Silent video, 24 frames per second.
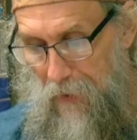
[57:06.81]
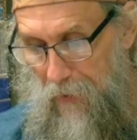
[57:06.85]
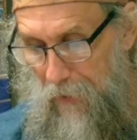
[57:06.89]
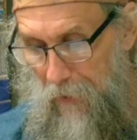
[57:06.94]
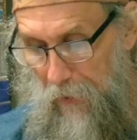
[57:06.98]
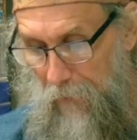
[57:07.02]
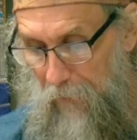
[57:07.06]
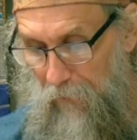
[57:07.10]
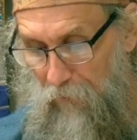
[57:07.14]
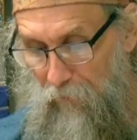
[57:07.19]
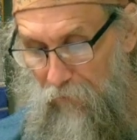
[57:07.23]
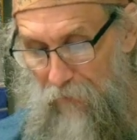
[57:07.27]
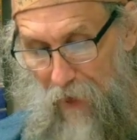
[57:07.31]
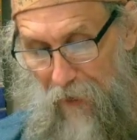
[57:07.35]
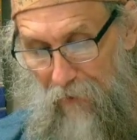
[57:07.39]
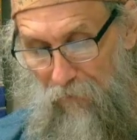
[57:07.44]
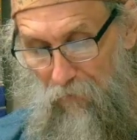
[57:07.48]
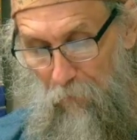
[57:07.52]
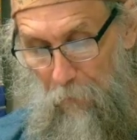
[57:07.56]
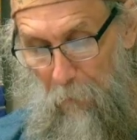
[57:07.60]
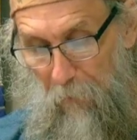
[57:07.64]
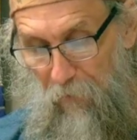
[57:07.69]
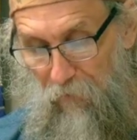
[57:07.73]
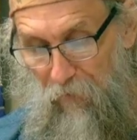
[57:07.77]
It is not
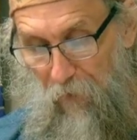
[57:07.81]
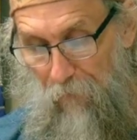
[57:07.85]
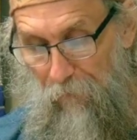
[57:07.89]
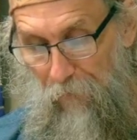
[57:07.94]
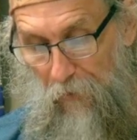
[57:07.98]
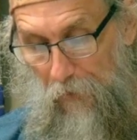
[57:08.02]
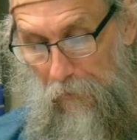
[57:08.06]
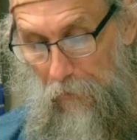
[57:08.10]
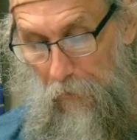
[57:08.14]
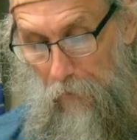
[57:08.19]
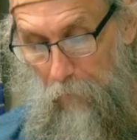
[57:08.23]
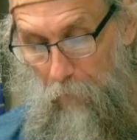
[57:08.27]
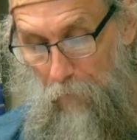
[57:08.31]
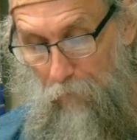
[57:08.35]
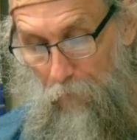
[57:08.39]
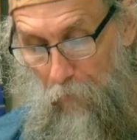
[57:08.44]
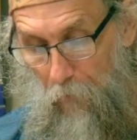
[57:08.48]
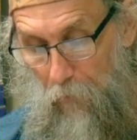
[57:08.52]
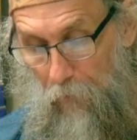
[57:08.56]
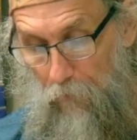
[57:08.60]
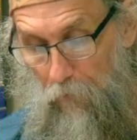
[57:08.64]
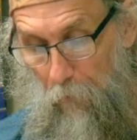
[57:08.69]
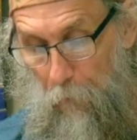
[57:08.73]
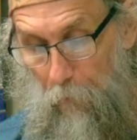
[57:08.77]
specifically
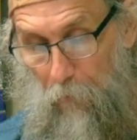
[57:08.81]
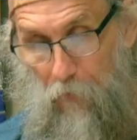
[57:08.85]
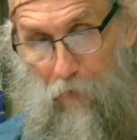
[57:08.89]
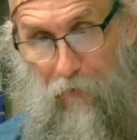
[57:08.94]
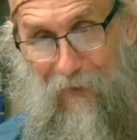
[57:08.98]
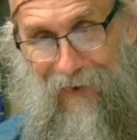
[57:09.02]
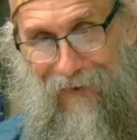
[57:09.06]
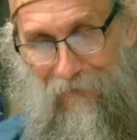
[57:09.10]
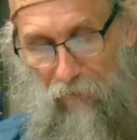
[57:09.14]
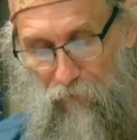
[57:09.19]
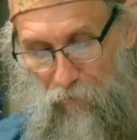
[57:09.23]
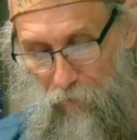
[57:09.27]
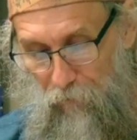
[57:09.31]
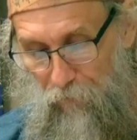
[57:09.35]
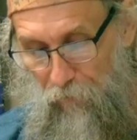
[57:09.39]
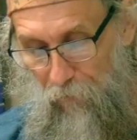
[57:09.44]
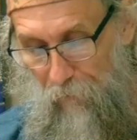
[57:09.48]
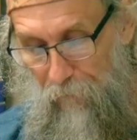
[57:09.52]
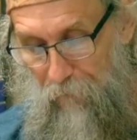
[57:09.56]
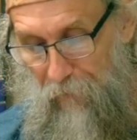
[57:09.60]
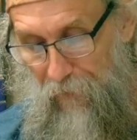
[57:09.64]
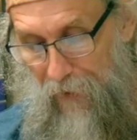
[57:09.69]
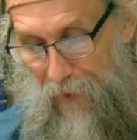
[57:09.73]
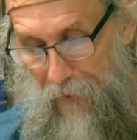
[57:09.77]
referring to predictions
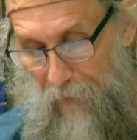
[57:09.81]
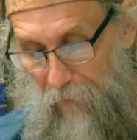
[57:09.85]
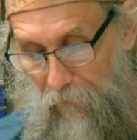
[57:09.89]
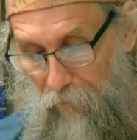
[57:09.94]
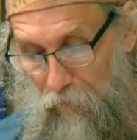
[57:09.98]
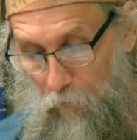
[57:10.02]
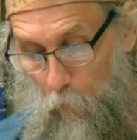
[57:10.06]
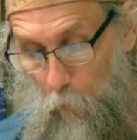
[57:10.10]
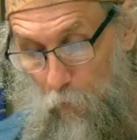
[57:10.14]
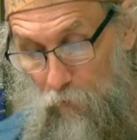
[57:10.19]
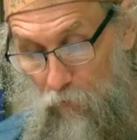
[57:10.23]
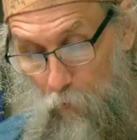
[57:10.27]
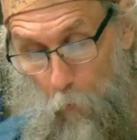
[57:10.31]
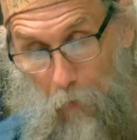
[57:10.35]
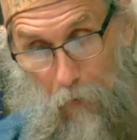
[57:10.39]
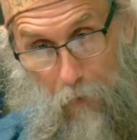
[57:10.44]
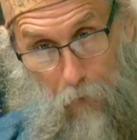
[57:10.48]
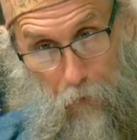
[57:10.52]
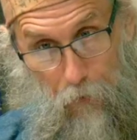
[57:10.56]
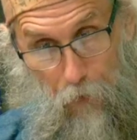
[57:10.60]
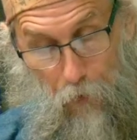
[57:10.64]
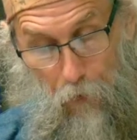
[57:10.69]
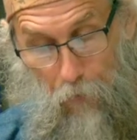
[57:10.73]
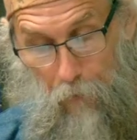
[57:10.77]
of things which will
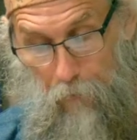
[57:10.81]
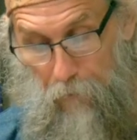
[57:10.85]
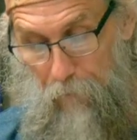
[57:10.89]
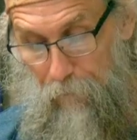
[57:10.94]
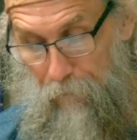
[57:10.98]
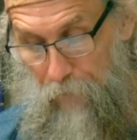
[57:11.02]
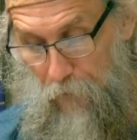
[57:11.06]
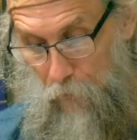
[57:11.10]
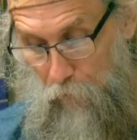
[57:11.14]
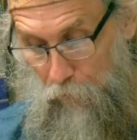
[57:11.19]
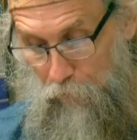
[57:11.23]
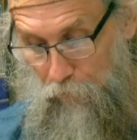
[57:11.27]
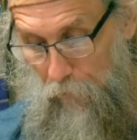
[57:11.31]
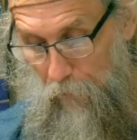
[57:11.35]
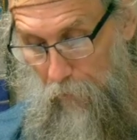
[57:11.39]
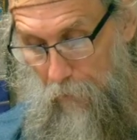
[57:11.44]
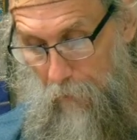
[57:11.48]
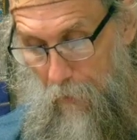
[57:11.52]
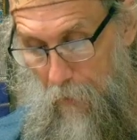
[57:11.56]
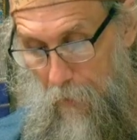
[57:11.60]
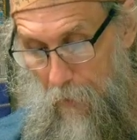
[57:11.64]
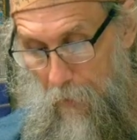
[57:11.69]
occur in the future,